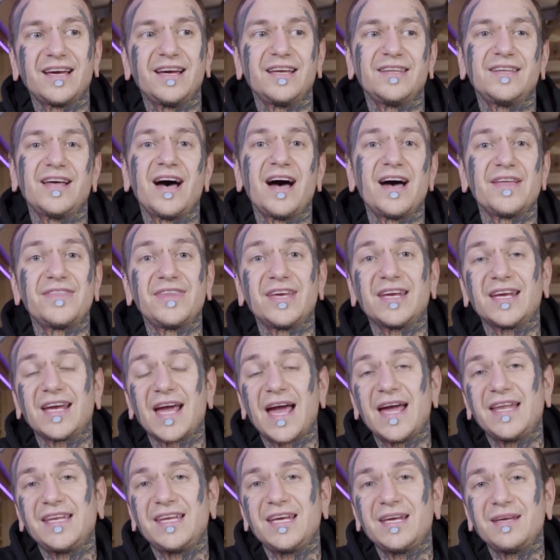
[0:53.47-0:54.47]
And I think
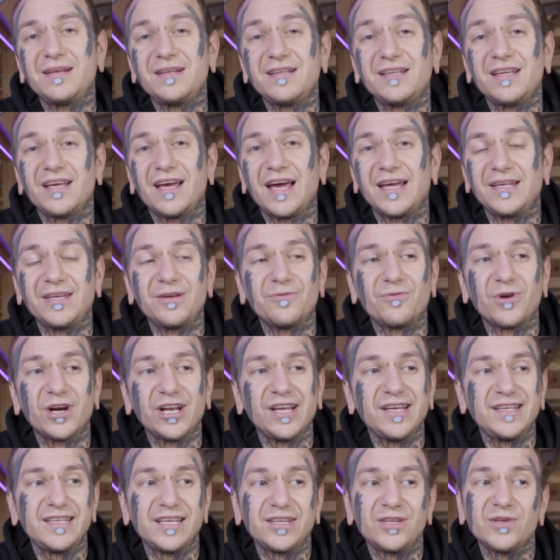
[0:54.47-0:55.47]
any
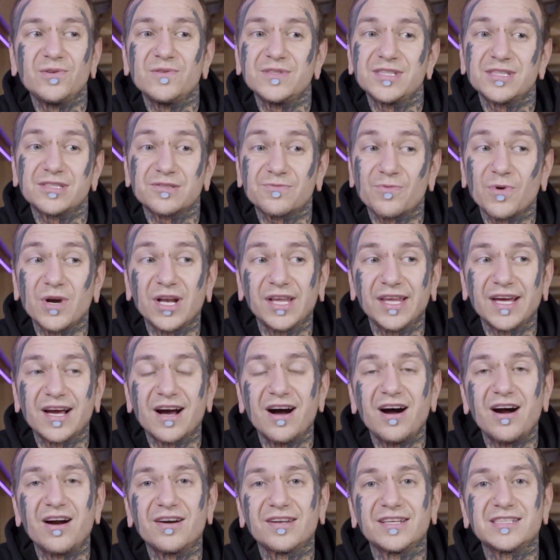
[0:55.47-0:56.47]
really tattoos is really
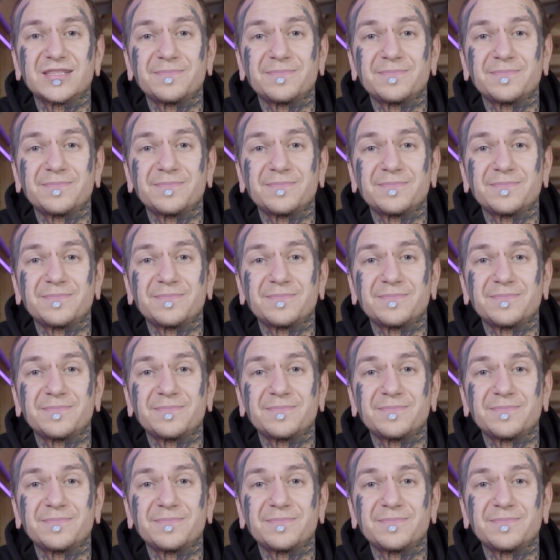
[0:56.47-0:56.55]
hard,